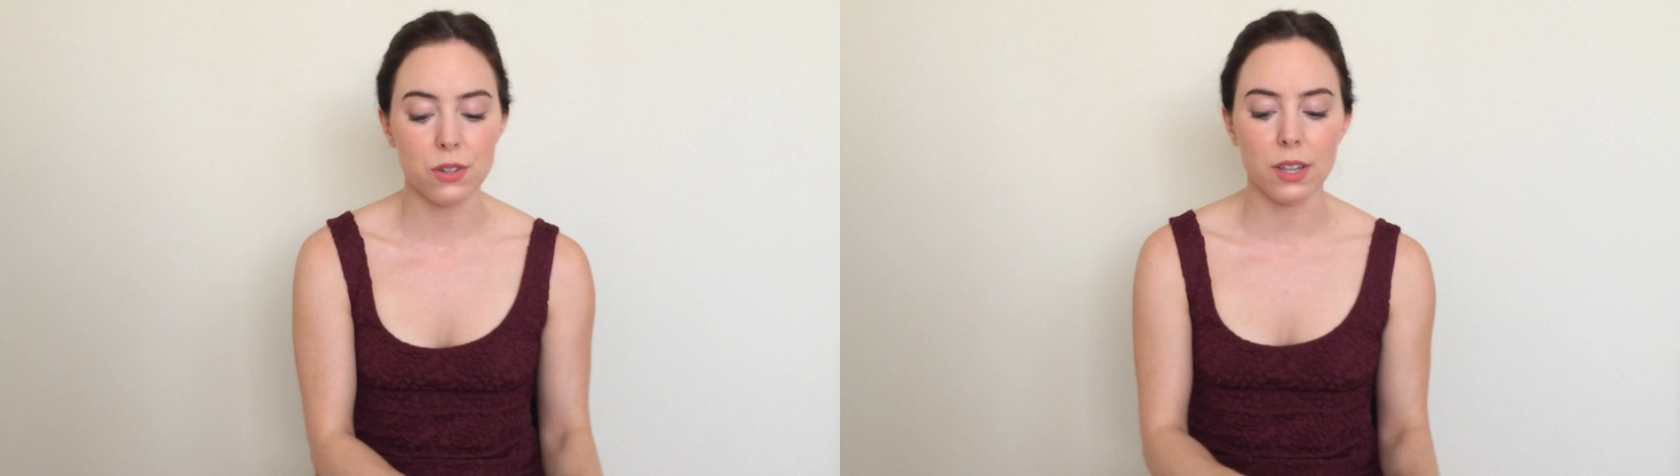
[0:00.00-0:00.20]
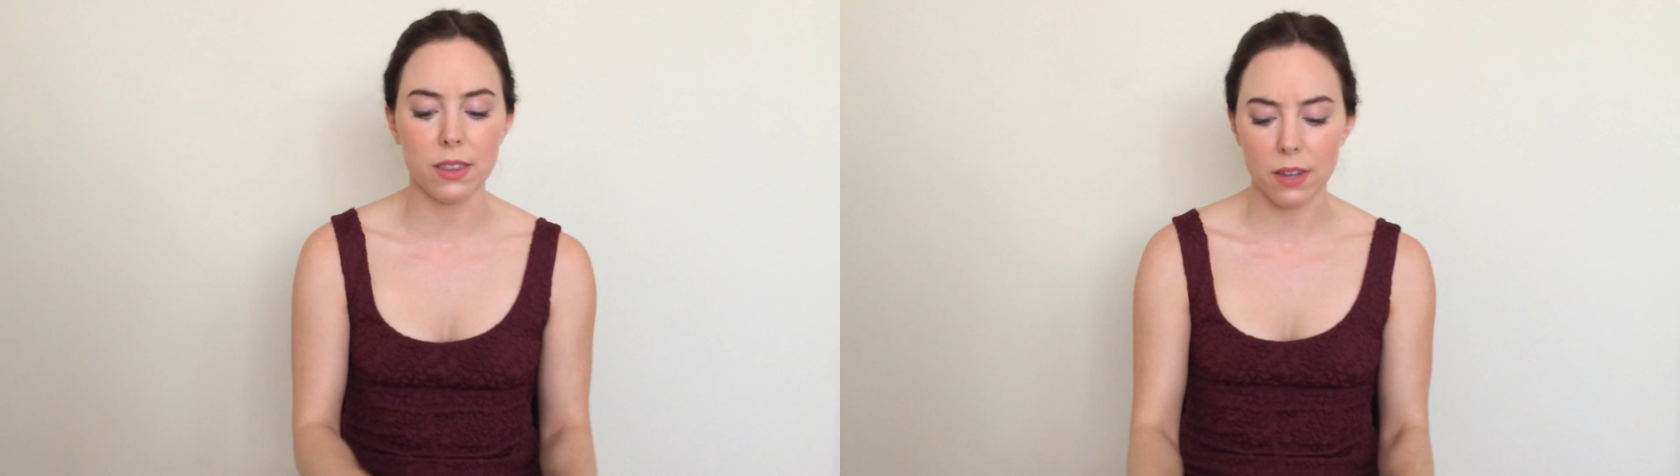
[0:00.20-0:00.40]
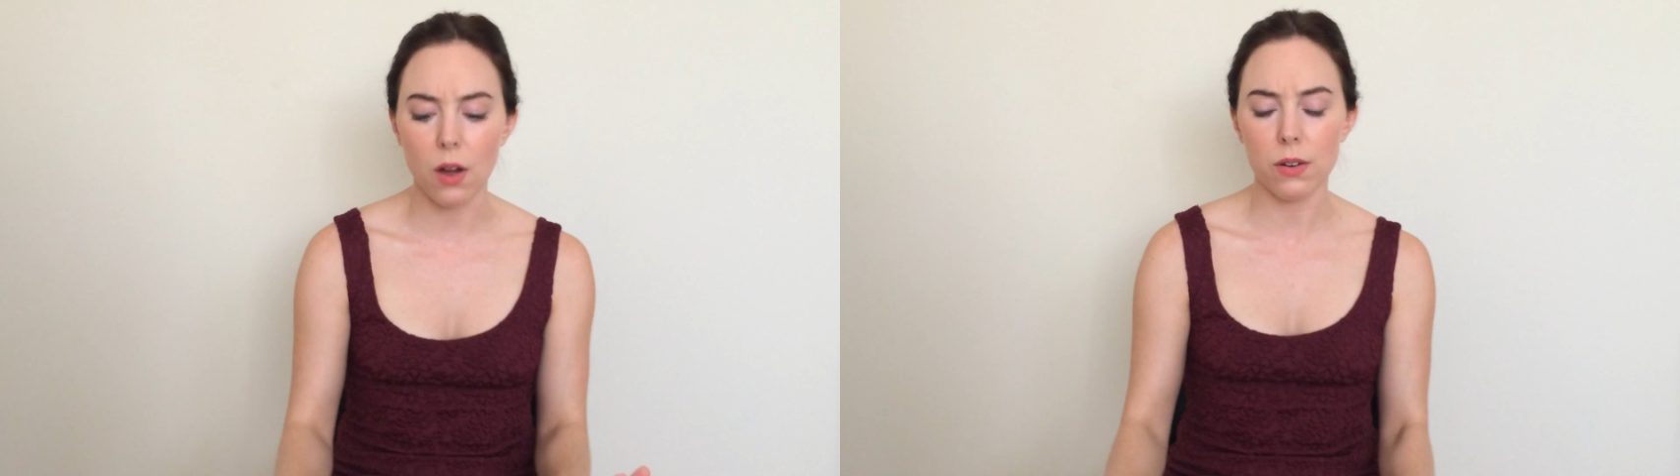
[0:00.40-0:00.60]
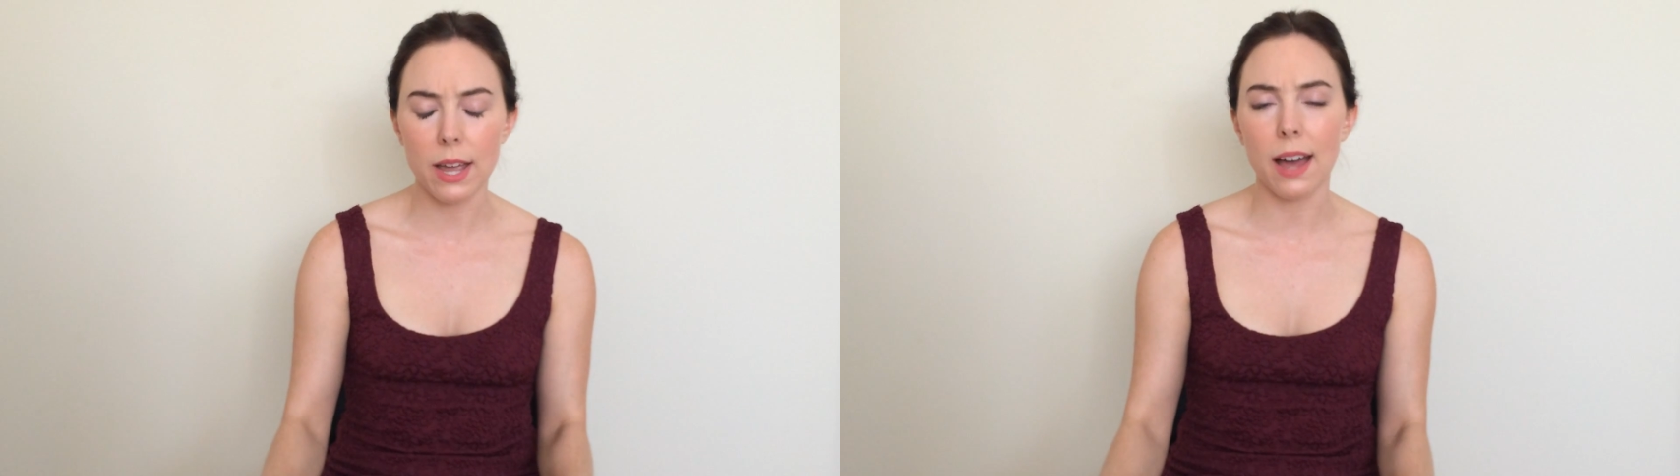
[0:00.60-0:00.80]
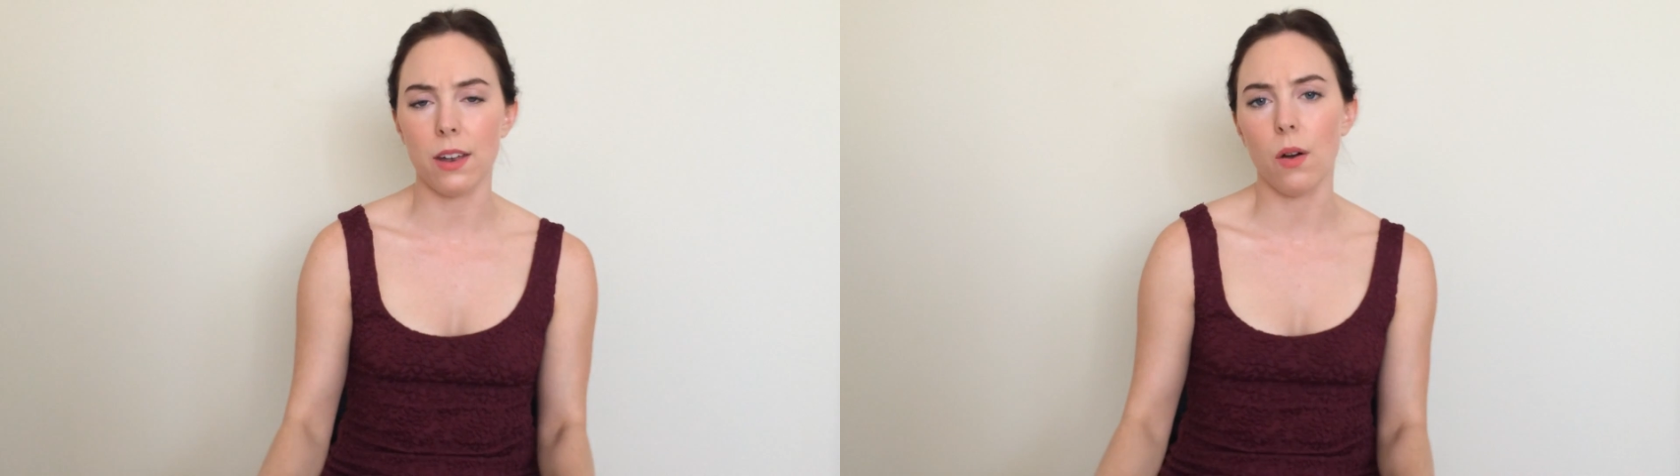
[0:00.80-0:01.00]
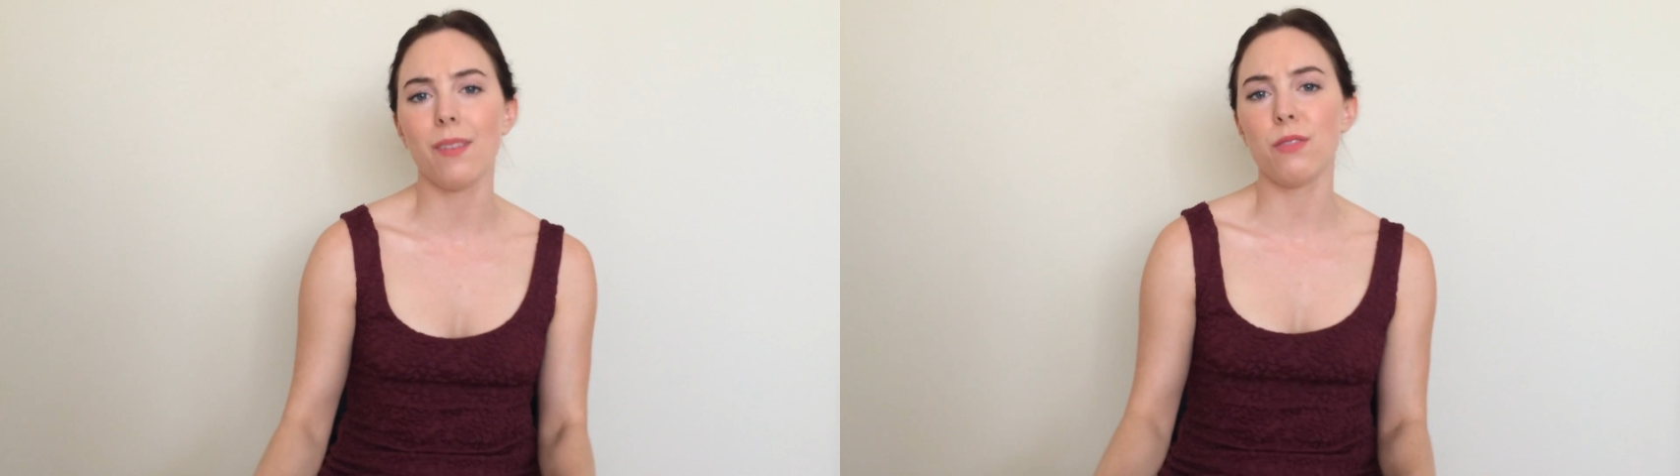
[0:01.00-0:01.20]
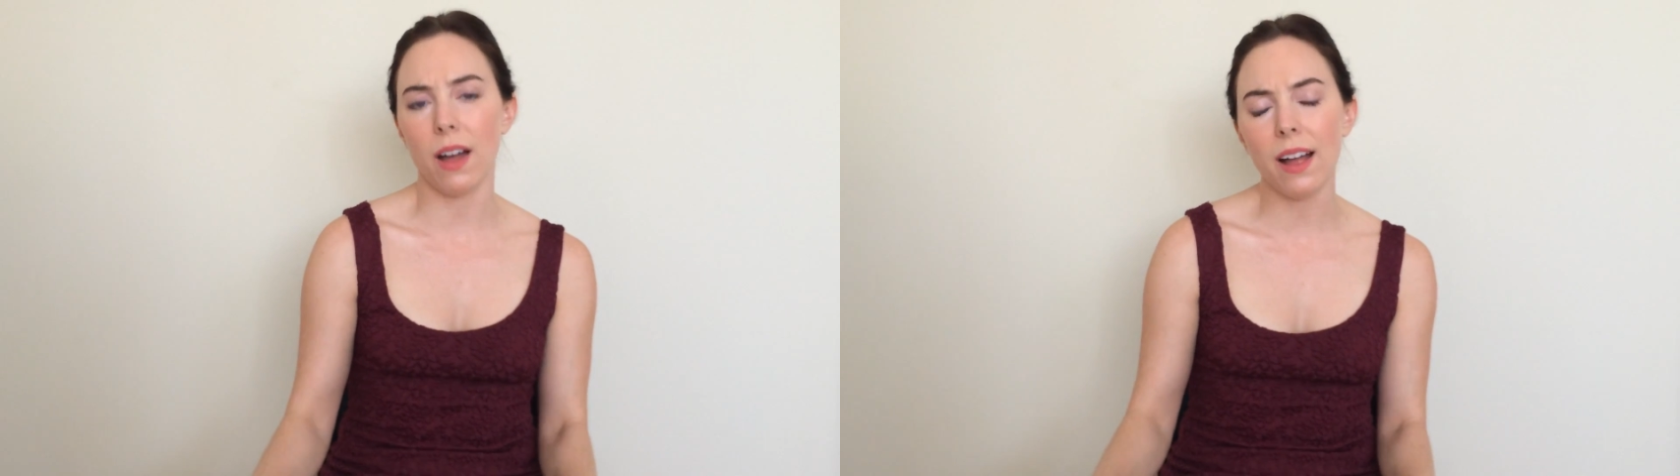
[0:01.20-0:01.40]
So they think, oh yeah, no,